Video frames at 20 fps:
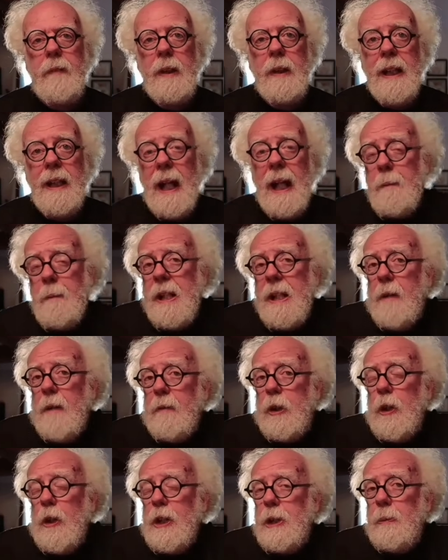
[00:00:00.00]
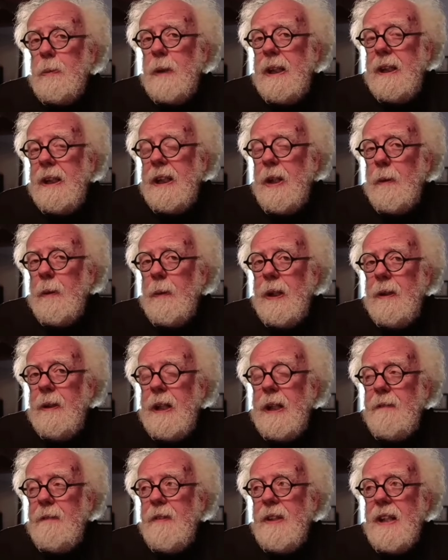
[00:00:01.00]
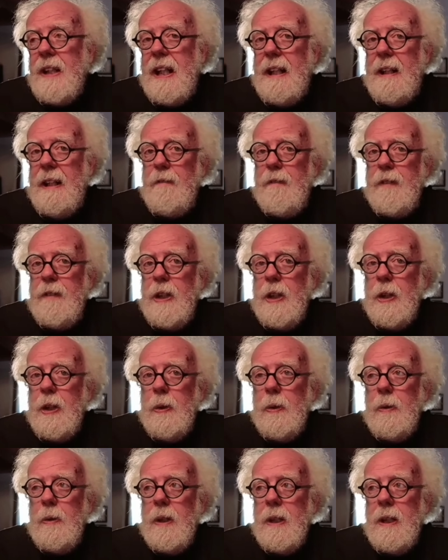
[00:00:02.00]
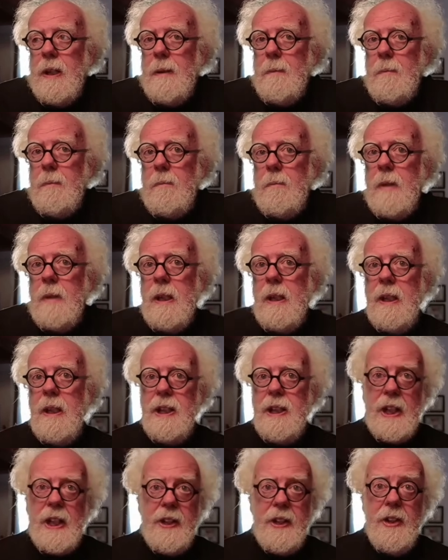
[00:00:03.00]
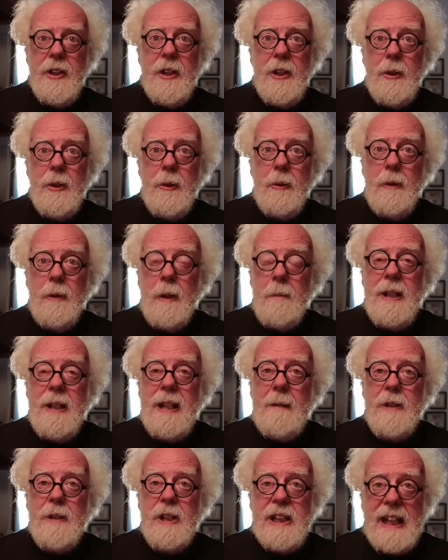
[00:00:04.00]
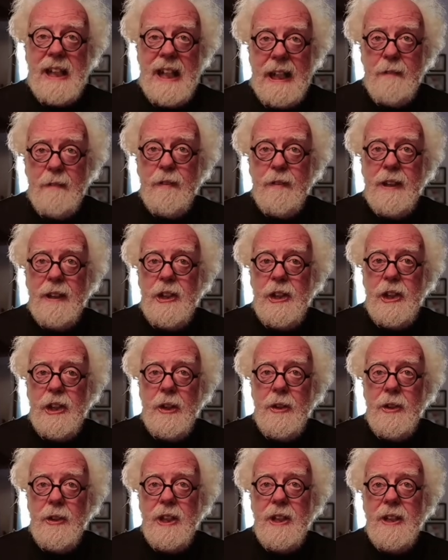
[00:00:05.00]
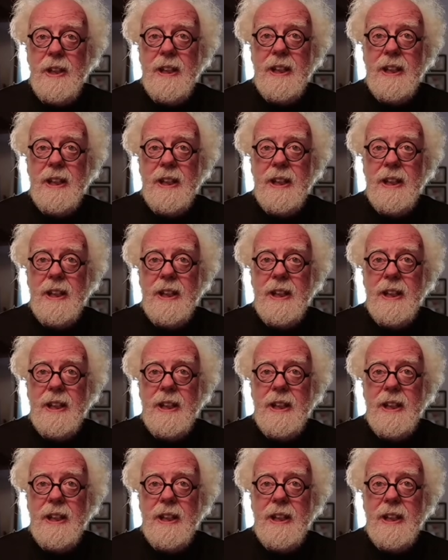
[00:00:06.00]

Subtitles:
I mean, of course, we even have, Sutton Hoo. I mean, that was carefully chosen.